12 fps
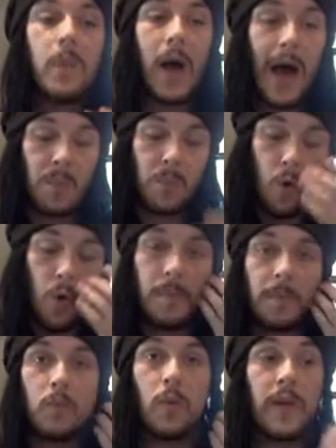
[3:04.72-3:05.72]
and warm
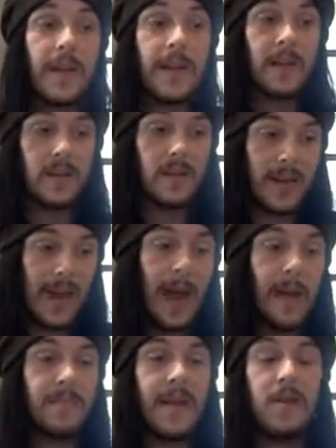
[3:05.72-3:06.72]
where they can
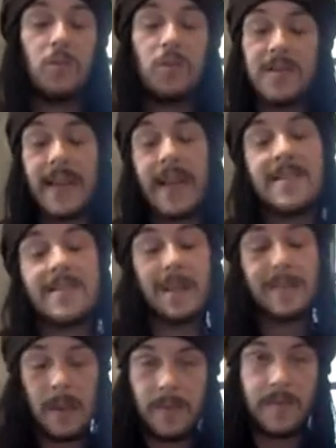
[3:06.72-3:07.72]
calm down. Once they get to sleep
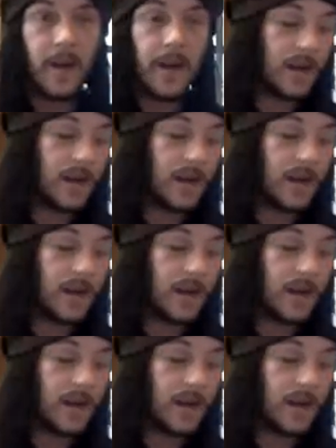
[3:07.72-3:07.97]
they'll be fine.